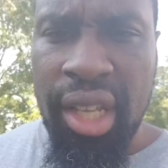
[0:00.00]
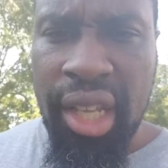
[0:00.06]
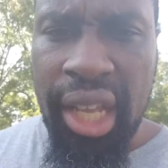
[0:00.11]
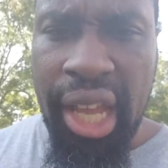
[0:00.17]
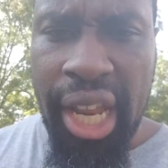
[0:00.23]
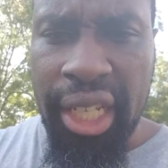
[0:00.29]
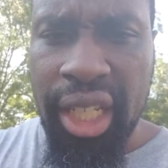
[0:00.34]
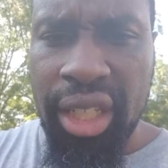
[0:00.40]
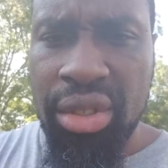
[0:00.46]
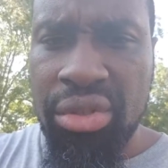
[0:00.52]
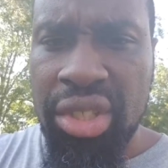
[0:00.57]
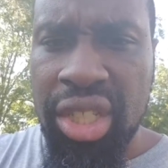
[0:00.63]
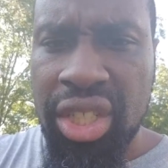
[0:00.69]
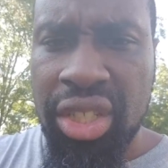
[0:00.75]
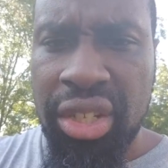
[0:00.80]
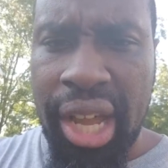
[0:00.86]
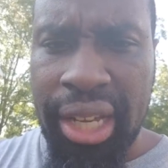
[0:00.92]
and then you
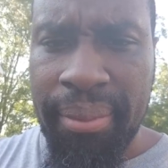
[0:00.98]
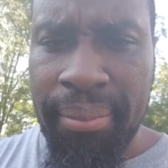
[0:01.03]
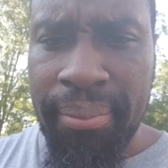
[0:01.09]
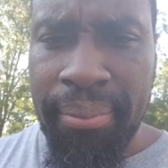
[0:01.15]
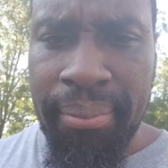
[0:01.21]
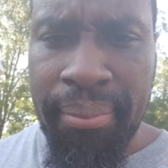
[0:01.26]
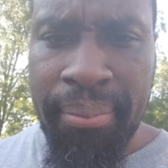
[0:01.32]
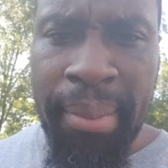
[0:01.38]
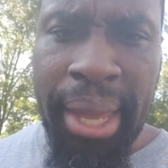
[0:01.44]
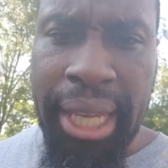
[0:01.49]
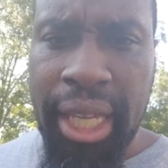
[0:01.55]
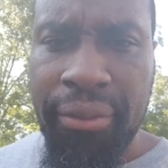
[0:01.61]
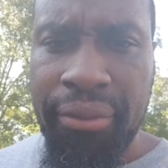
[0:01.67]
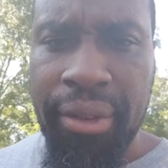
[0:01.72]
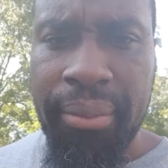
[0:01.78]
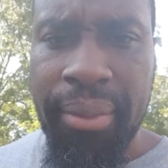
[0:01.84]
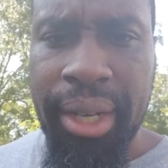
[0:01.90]
just try to make it
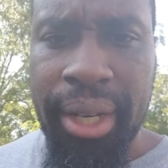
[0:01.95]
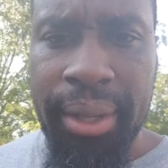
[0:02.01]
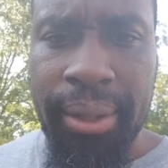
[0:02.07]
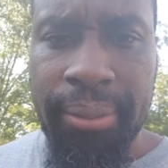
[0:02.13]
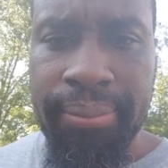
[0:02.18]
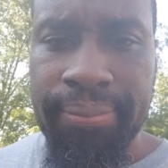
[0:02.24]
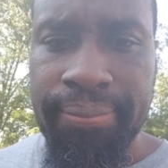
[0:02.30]
from there.